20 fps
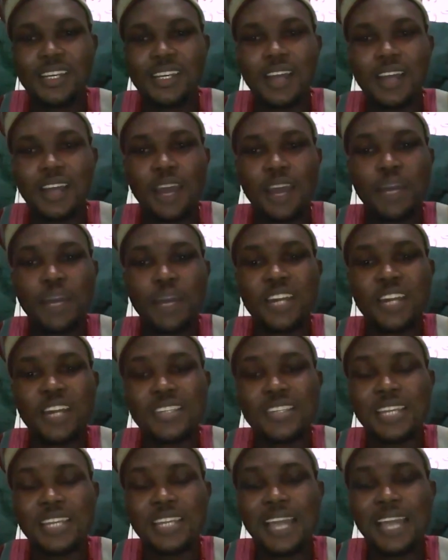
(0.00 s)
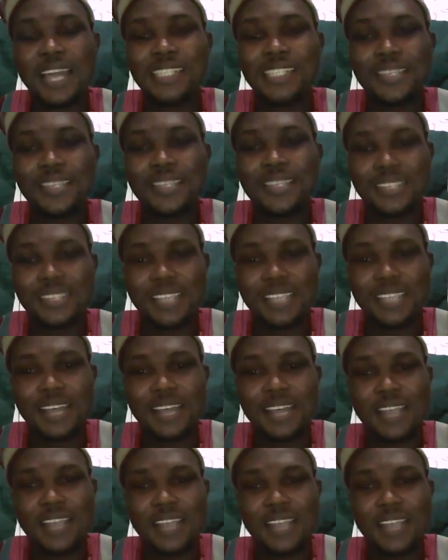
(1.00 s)
Uh, Ibadan is the largest city,
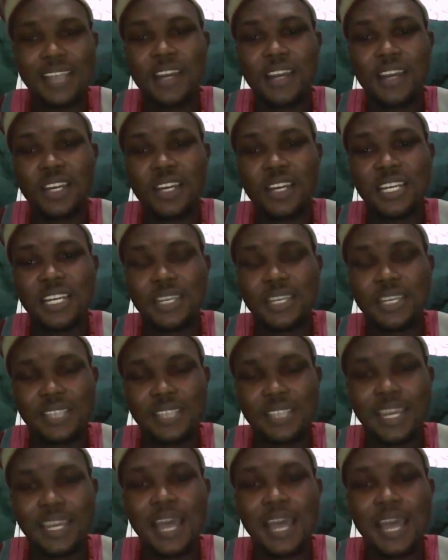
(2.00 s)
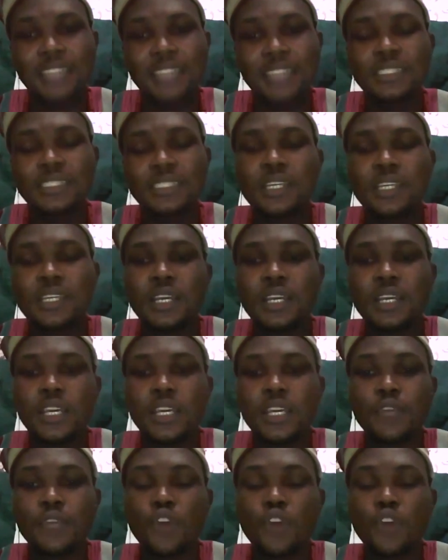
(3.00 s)
as I earlier said, and
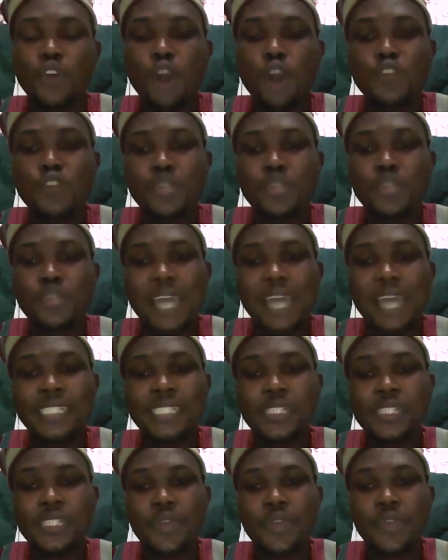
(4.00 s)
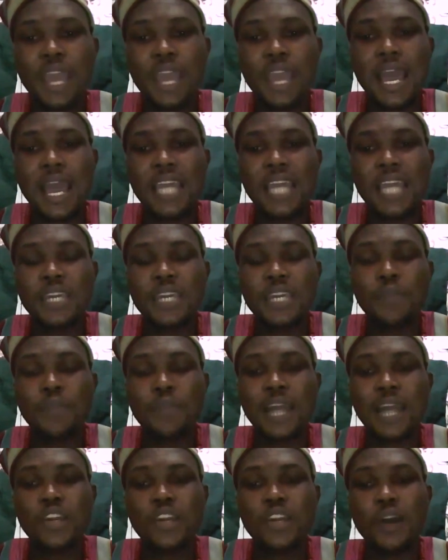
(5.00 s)
if you come to Nigeria,
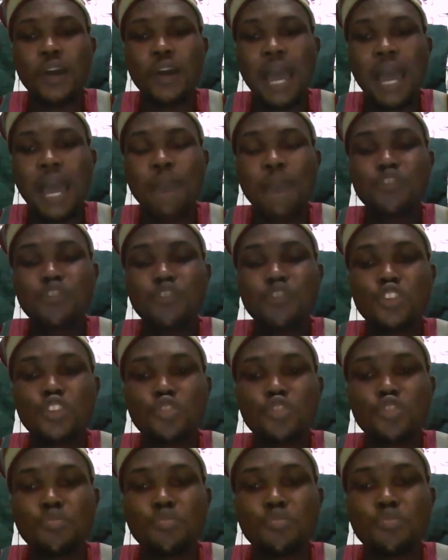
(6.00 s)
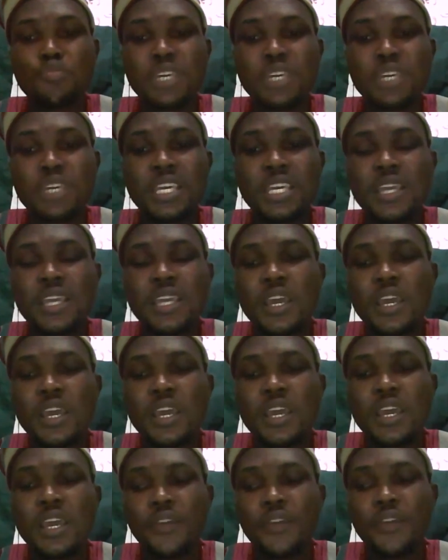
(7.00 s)
Ibadan happens to be
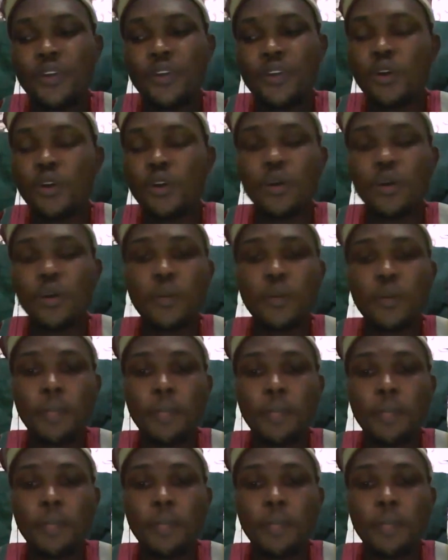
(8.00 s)
the